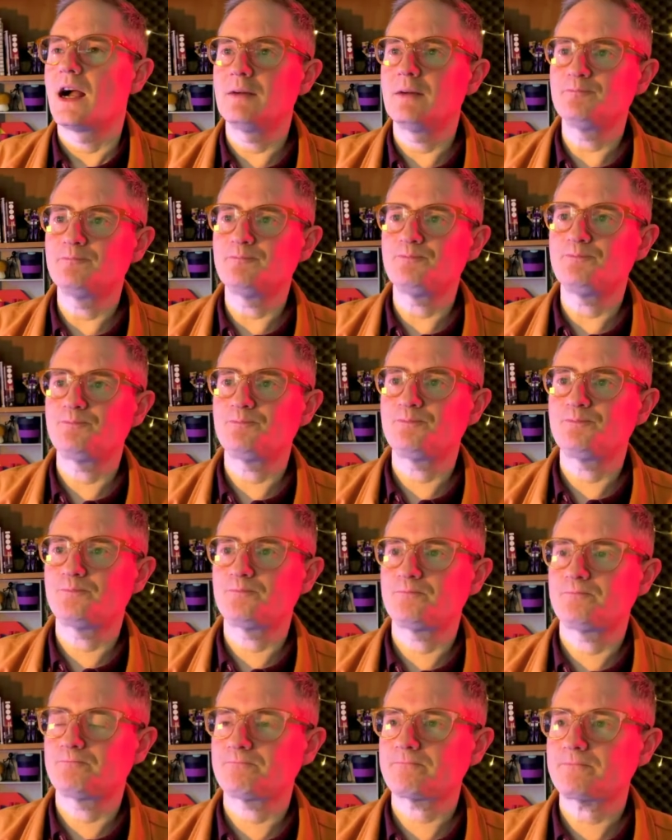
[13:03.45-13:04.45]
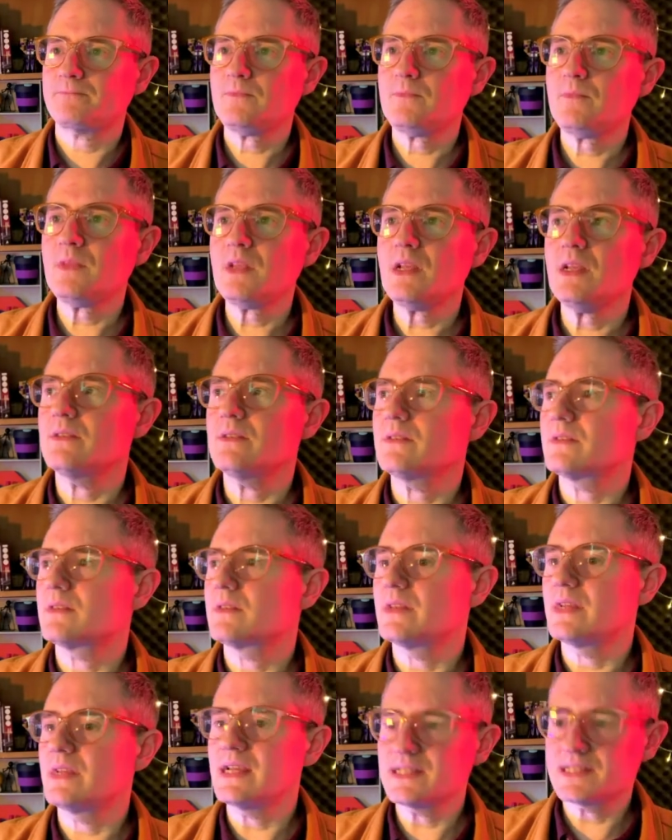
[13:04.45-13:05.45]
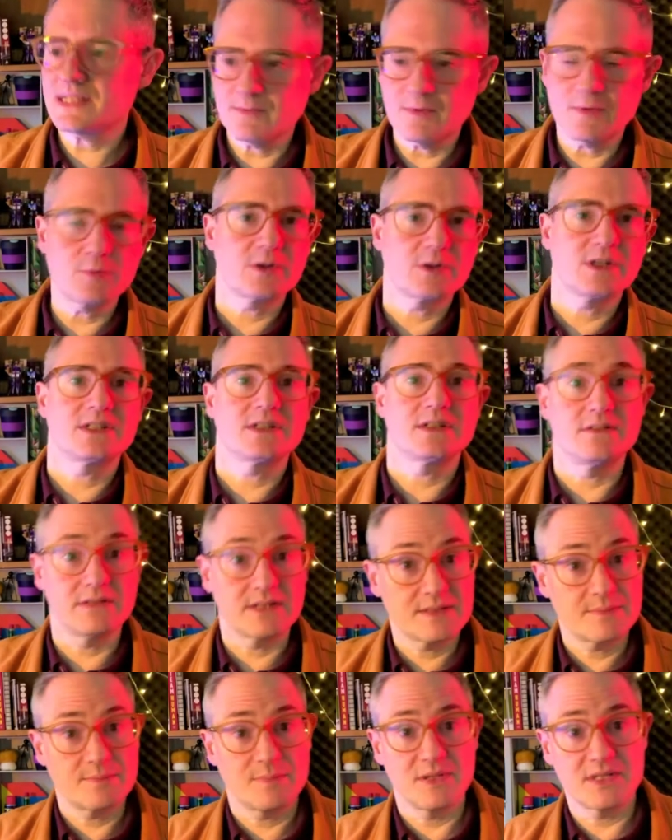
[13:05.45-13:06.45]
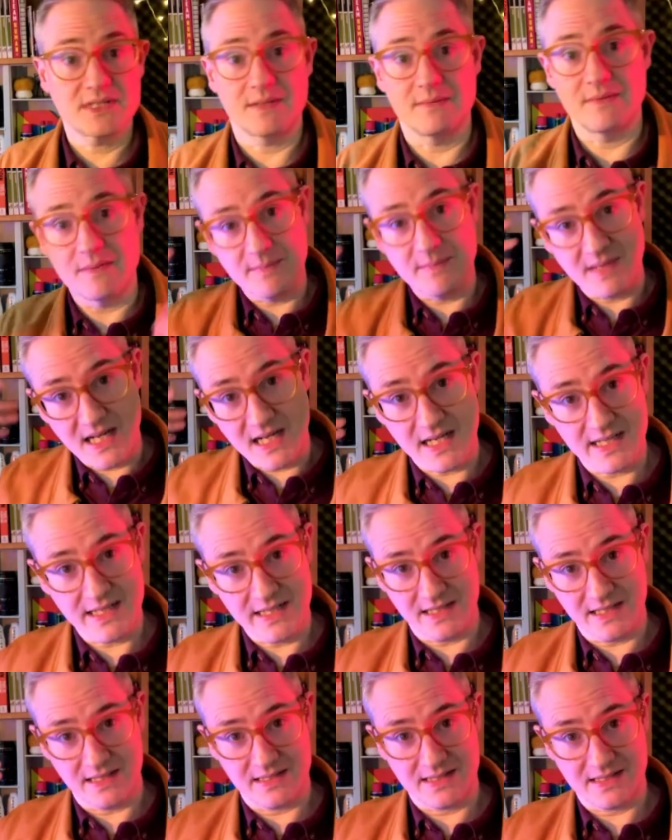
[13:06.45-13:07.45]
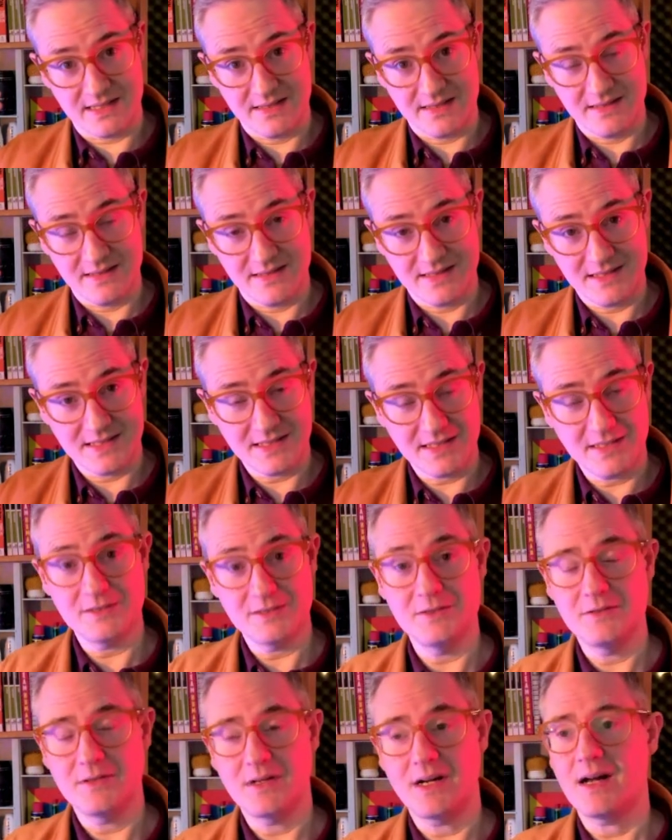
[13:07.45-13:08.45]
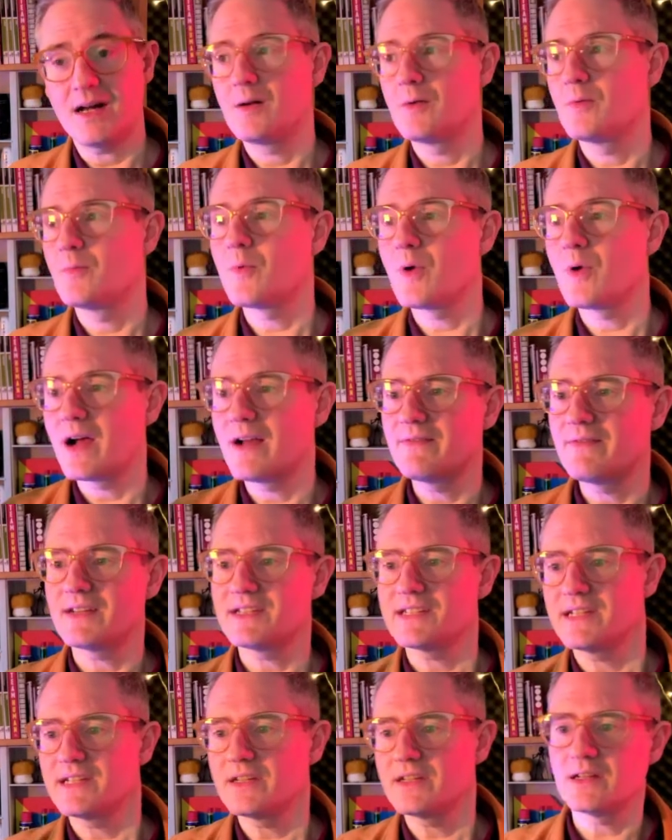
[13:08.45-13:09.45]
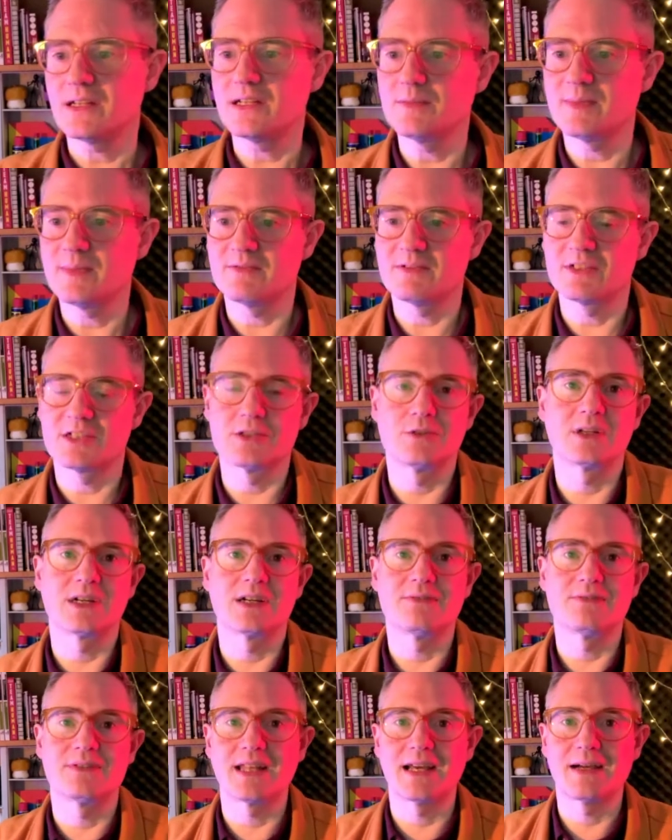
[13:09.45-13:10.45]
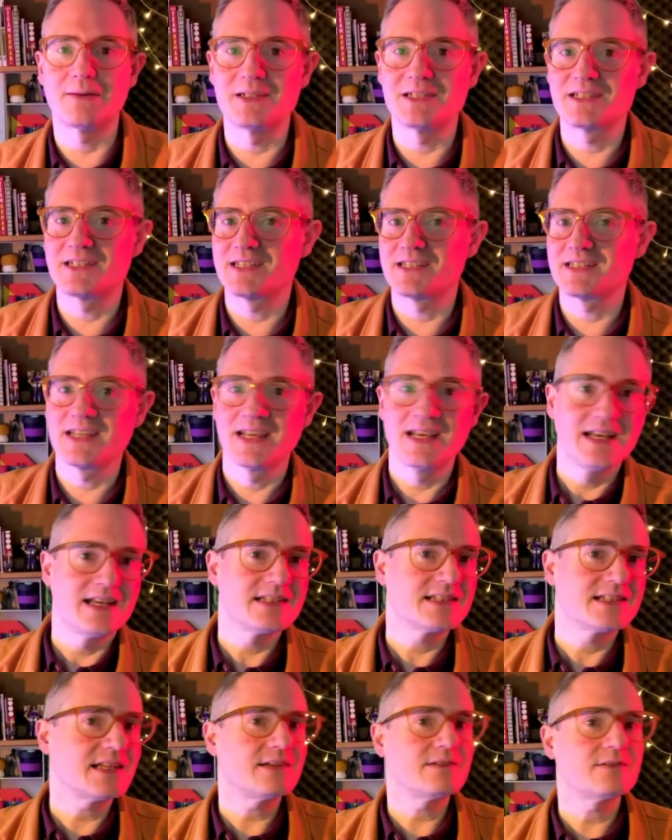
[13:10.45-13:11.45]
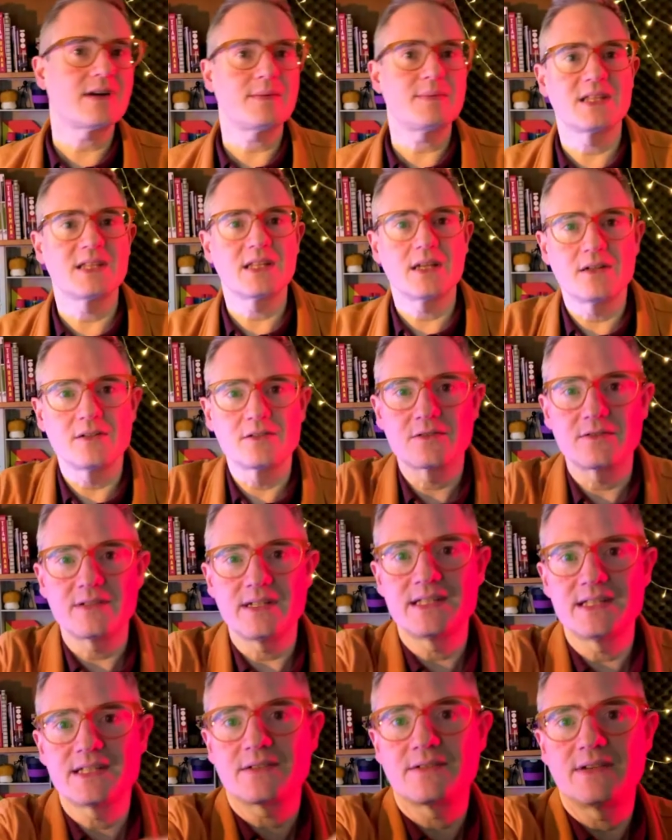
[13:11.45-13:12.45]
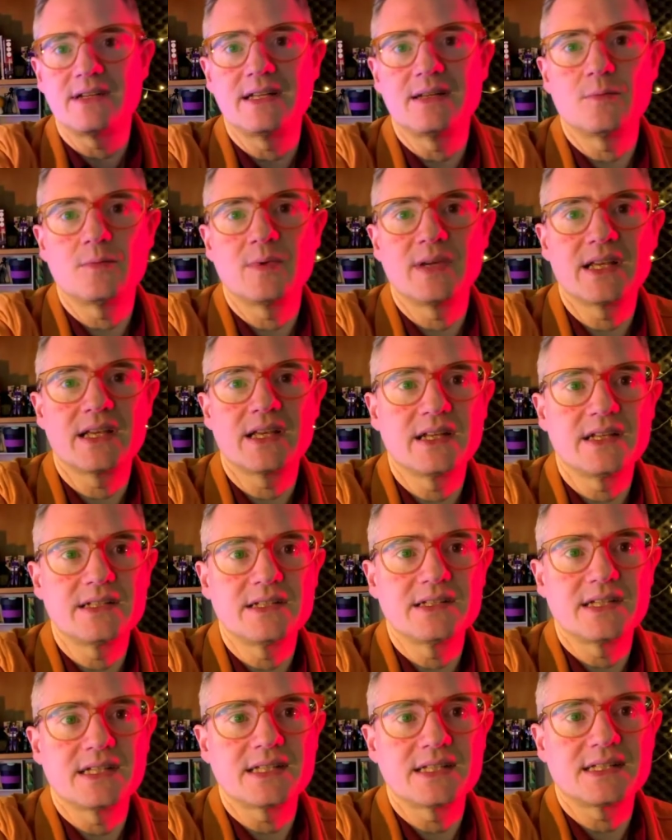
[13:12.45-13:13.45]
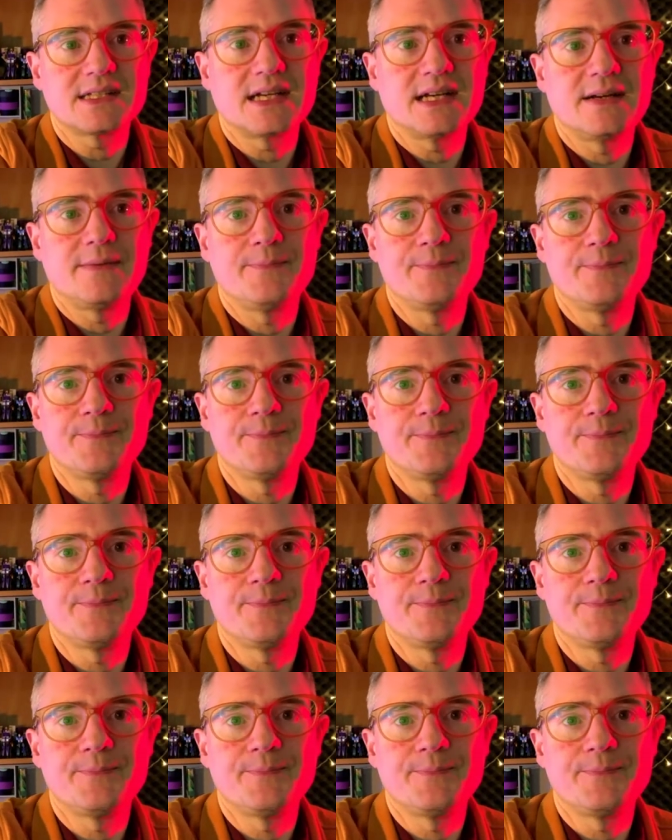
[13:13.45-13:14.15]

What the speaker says: The next thing we want to do is put something behind us. So what I've actually got a little bit of a shortcut for that, which is instead of grabbing the whole green screen, we're going to just turn